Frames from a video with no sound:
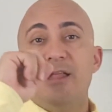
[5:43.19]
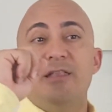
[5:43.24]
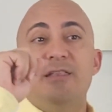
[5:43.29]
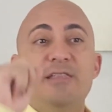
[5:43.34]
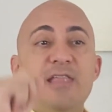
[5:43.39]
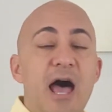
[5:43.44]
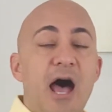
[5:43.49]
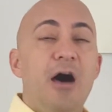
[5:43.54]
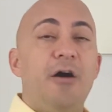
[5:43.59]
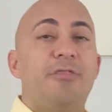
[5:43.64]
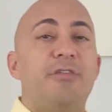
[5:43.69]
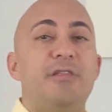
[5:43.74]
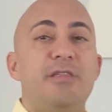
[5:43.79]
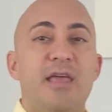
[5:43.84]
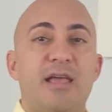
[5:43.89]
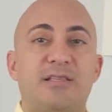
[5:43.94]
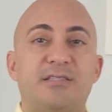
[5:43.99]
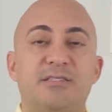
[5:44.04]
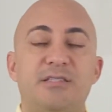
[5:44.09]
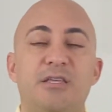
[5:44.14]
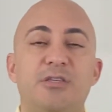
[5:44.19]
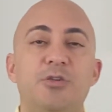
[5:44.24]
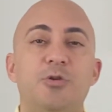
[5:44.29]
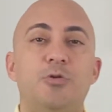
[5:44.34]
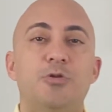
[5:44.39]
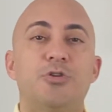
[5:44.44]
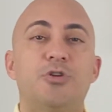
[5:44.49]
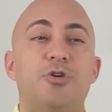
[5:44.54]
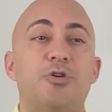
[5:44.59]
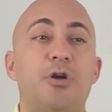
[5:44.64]
Now the next thing
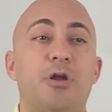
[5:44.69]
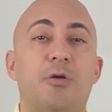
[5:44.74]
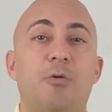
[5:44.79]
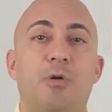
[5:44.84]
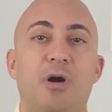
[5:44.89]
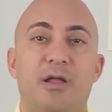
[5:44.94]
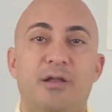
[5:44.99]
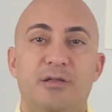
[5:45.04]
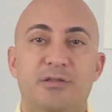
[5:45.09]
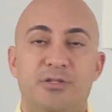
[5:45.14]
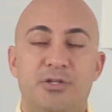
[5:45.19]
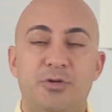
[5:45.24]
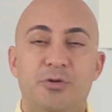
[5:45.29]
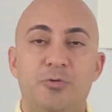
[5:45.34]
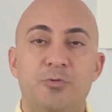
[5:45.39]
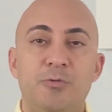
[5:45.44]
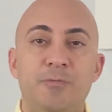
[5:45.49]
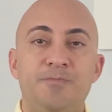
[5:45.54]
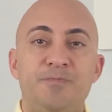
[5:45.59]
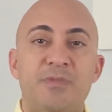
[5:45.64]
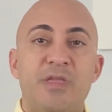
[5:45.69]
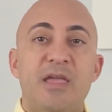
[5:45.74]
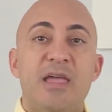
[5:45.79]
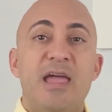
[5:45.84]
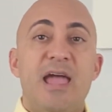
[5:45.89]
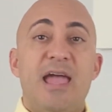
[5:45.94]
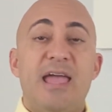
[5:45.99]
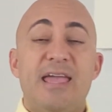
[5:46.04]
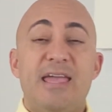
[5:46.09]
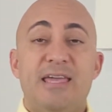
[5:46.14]
you're going to want to do
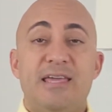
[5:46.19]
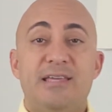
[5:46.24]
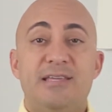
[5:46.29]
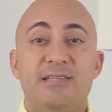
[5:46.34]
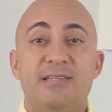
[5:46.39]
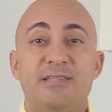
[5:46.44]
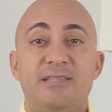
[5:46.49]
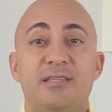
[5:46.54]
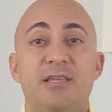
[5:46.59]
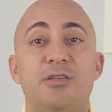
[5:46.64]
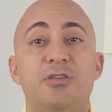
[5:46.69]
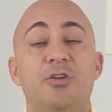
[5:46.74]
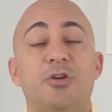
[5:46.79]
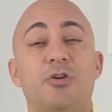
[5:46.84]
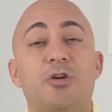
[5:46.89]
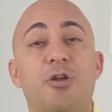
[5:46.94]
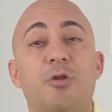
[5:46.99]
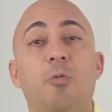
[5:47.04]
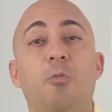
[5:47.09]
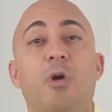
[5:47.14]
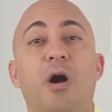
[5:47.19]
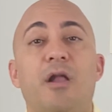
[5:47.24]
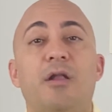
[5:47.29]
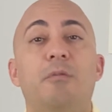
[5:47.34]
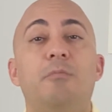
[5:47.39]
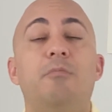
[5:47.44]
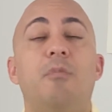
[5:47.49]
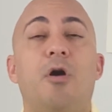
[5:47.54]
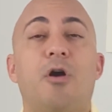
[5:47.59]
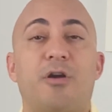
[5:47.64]
is you're going to want to
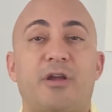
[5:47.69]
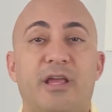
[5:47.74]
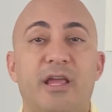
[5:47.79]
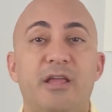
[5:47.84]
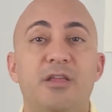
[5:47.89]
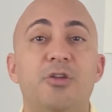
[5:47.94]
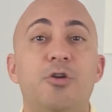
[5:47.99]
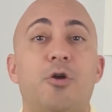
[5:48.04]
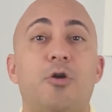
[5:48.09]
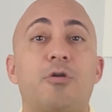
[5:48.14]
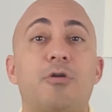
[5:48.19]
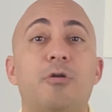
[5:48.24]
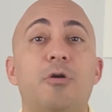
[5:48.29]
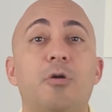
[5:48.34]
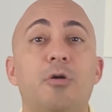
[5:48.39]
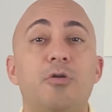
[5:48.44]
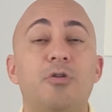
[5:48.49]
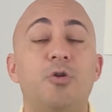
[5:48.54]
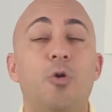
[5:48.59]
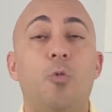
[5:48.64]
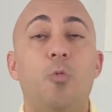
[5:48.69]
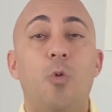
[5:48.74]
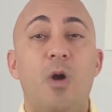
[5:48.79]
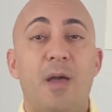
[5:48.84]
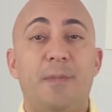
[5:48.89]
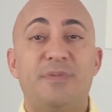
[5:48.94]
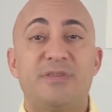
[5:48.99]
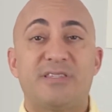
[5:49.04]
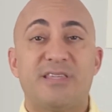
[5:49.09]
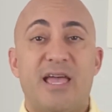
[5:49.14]
market your
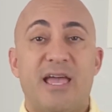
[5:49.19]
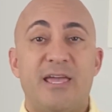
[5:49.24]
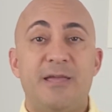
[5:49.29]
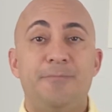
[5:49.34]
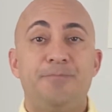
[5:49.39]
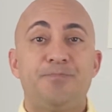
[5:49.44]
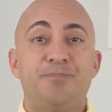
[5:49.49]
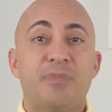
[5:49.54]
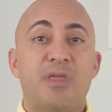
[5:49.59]
website